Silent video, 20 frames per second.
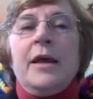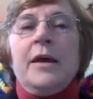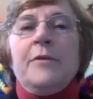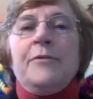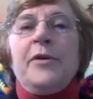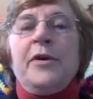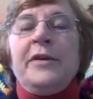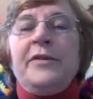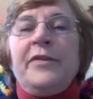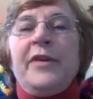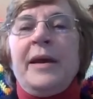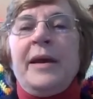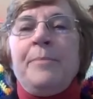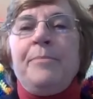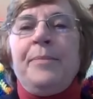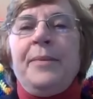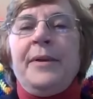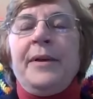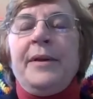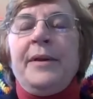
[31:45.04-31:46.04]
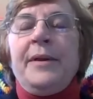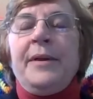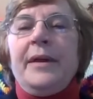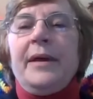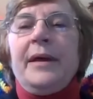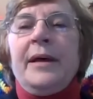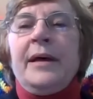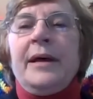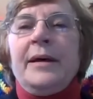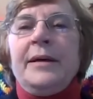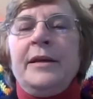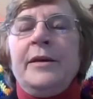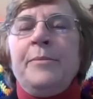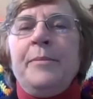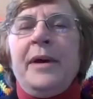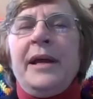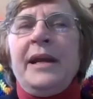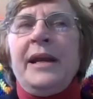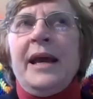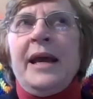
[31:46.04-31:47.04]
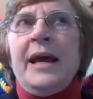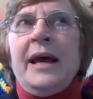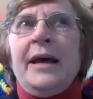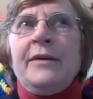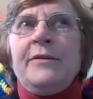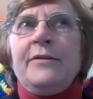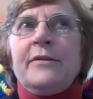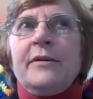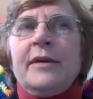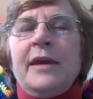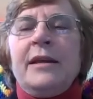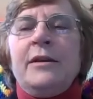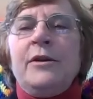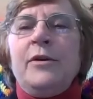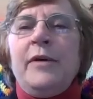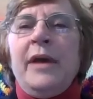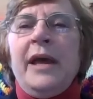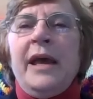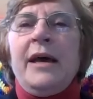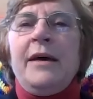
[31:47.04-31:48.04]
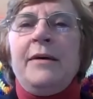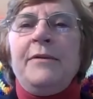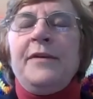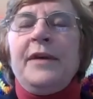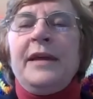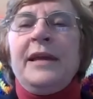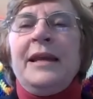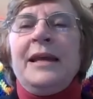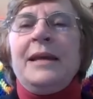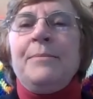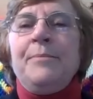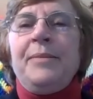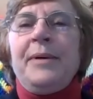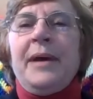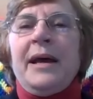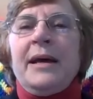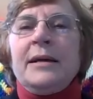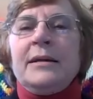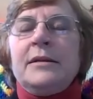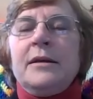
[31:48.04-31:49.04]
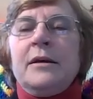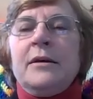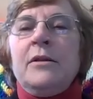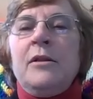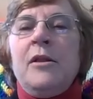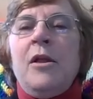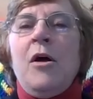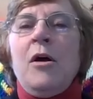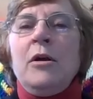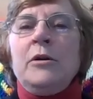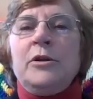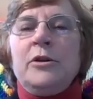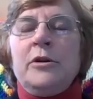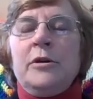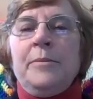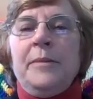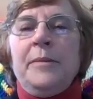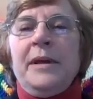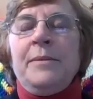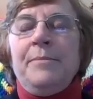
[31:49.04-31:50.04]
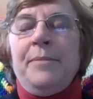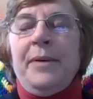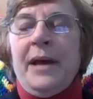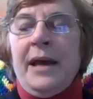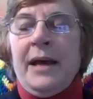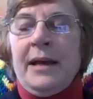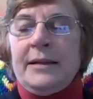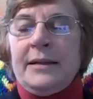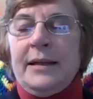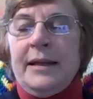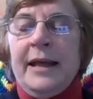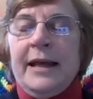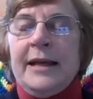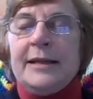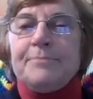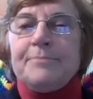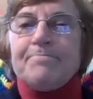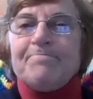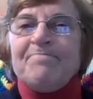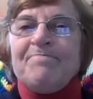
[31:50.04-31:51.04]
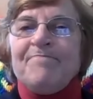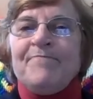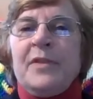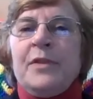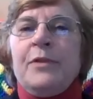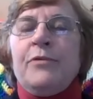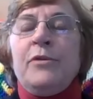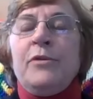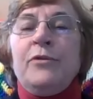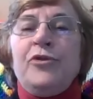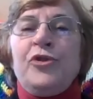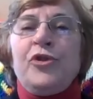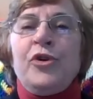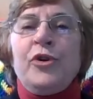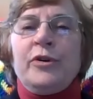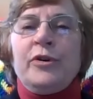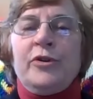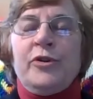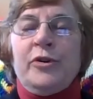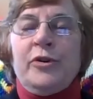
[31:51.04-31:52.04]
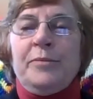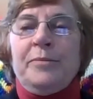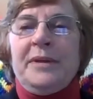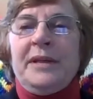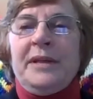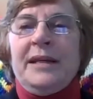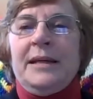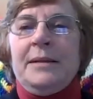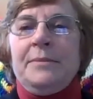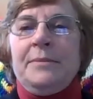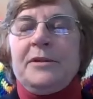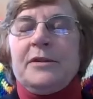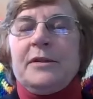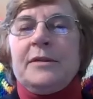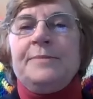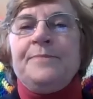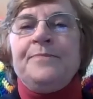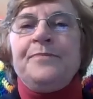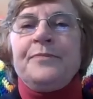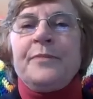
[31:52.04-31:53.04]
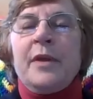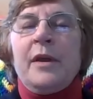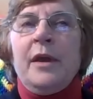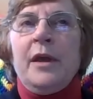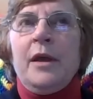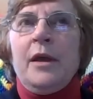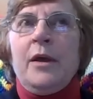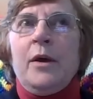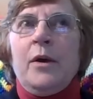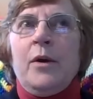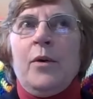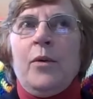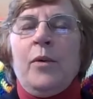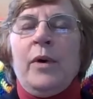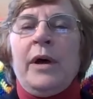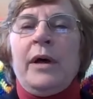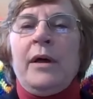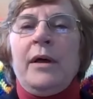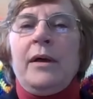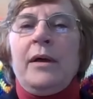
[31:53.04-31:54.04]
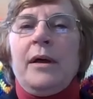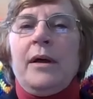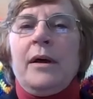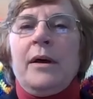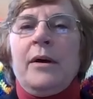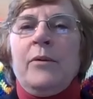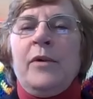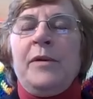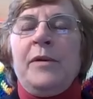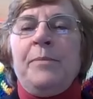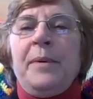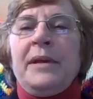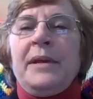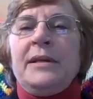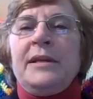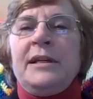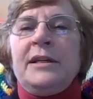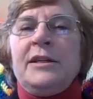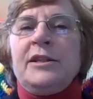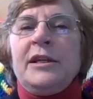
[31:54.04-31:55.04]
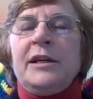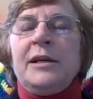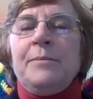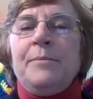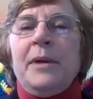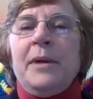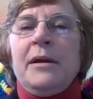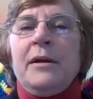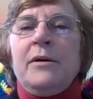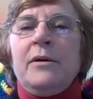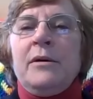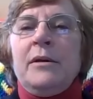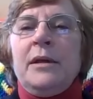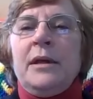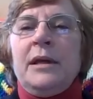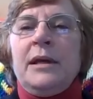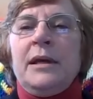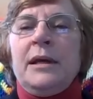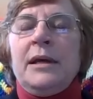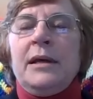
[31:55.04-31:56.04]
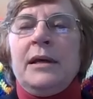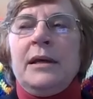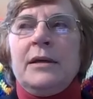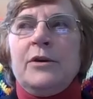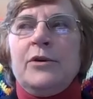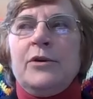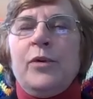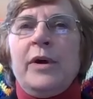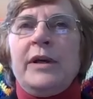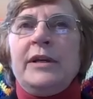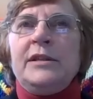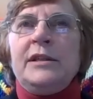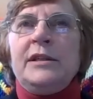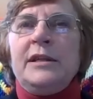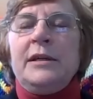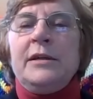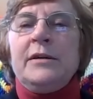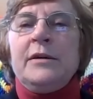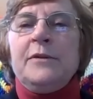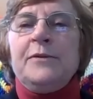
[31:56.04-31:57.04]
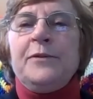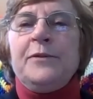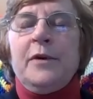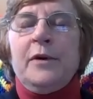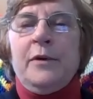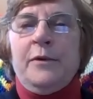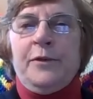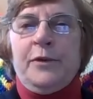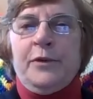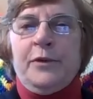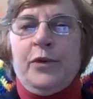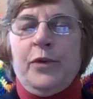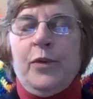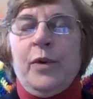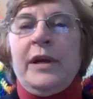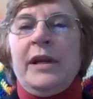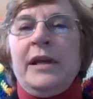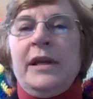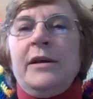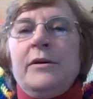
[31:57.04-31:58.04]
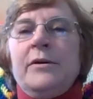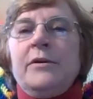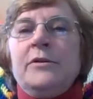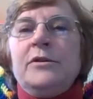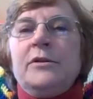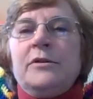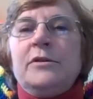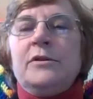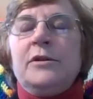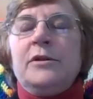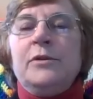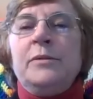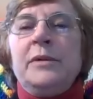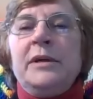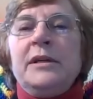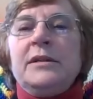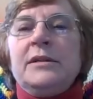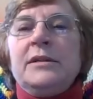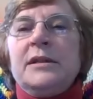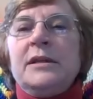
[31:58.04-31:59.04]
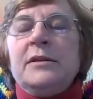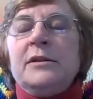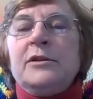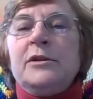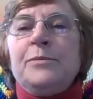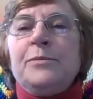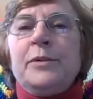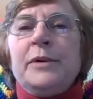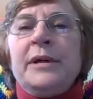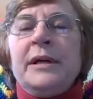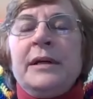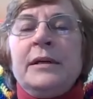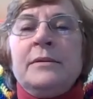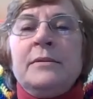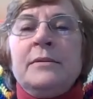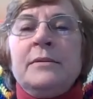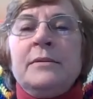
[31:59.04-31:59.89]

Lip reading: For example, you might ask, can you have an impact, a long-term impact through short-term teams? Well, we've been teaching in Mongolia twice a year for over 20 years, 2 weeks in the spring,